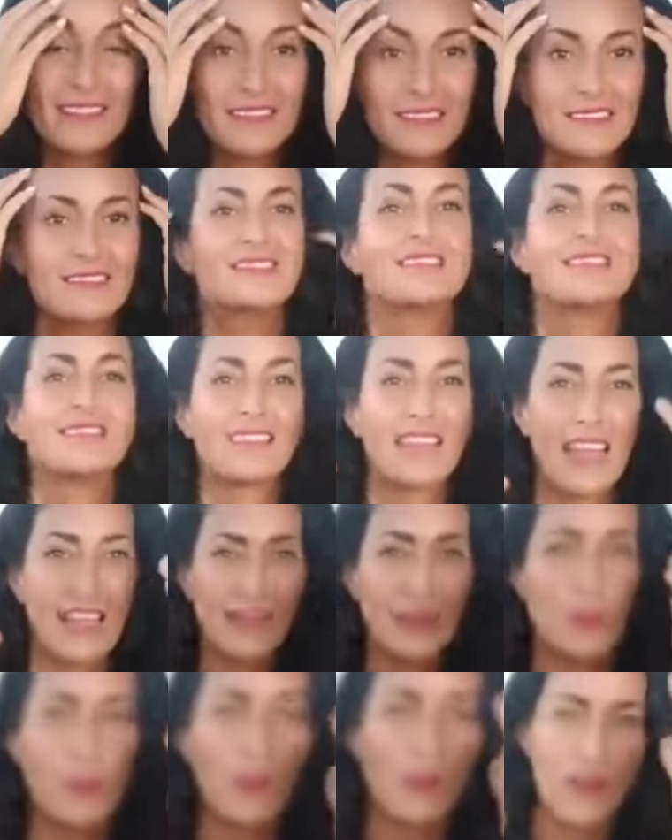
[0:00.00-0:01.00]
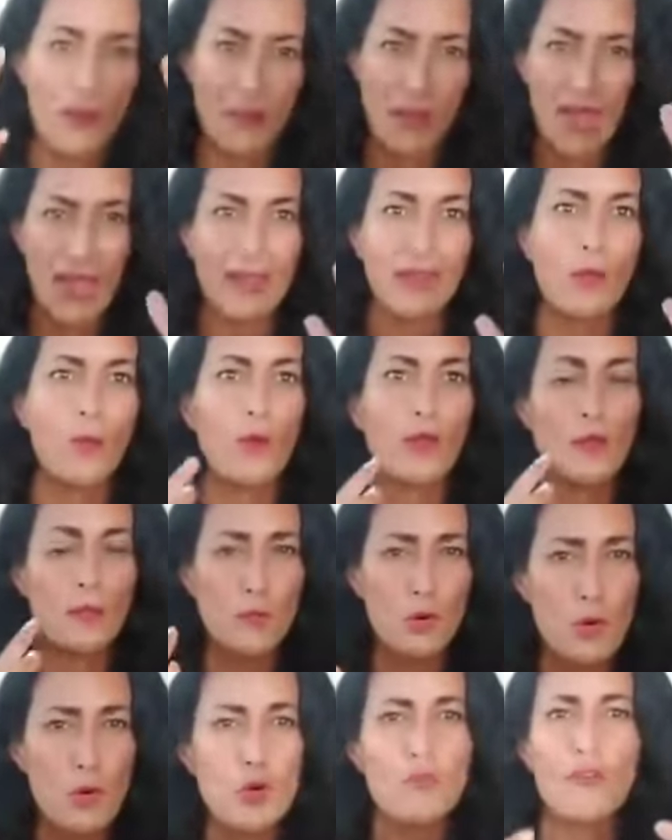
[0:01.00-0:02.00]
This is kind of where I'm at. I want to
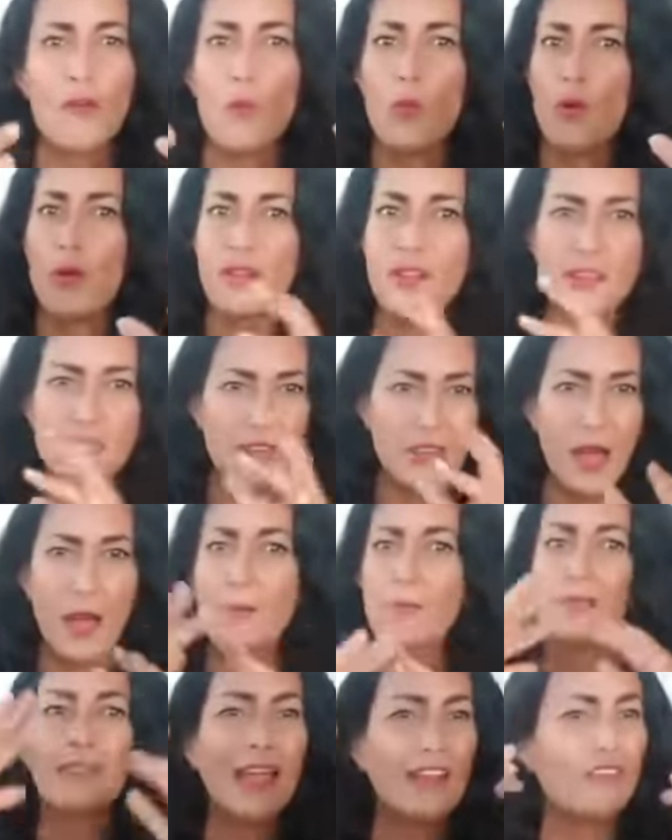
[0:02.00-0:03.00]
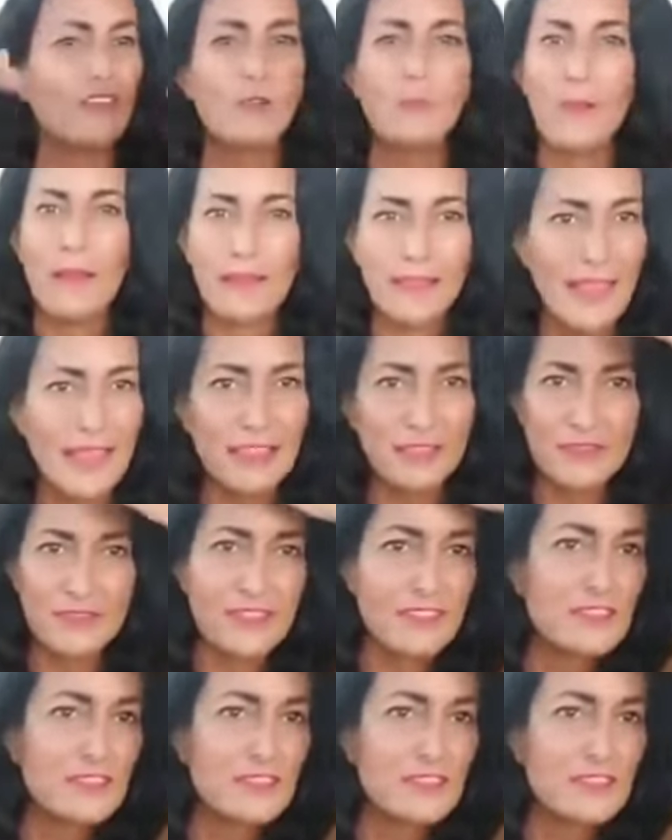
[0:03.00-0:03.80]
move. I want to up level my life.